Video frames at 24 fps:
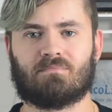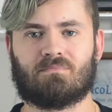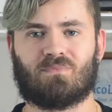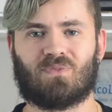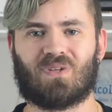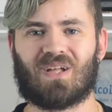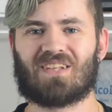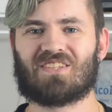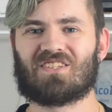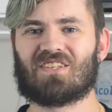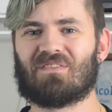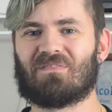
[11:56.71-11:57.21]

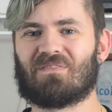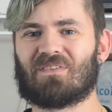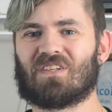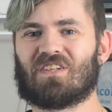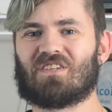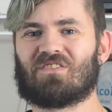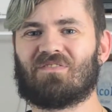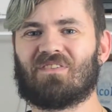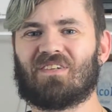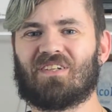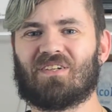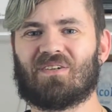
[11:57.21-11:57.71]
Well, that's it for
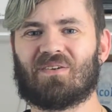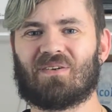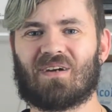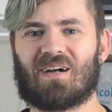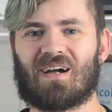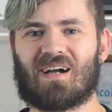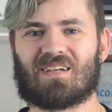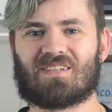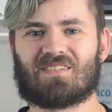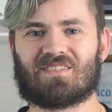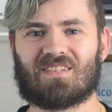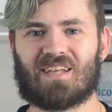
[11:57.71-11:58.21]
this video,
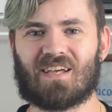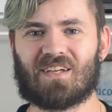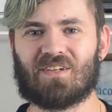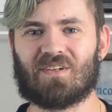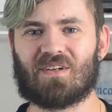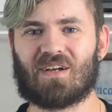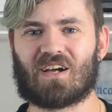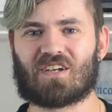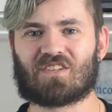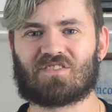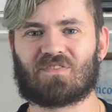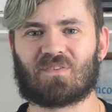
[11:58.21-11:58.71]
guys. Thank you
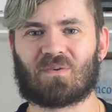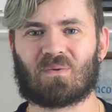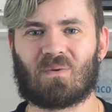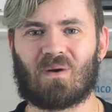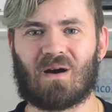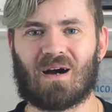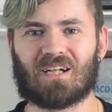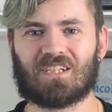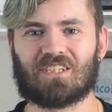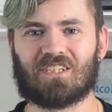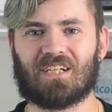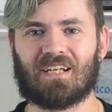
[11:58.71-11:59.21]
guys for
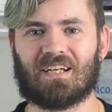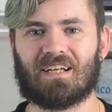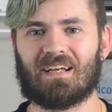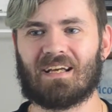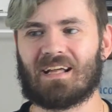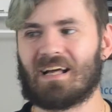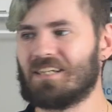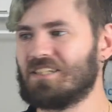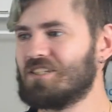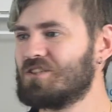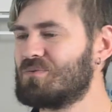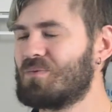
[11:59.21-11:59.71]
watching.
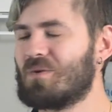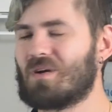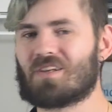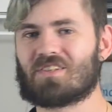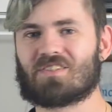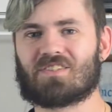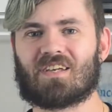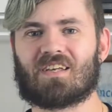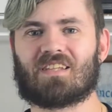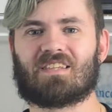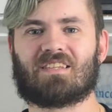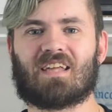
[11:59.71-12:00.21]
I just want
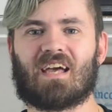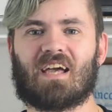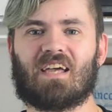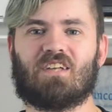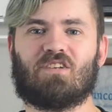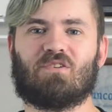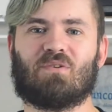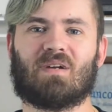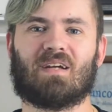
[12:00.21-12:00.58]
to say thank you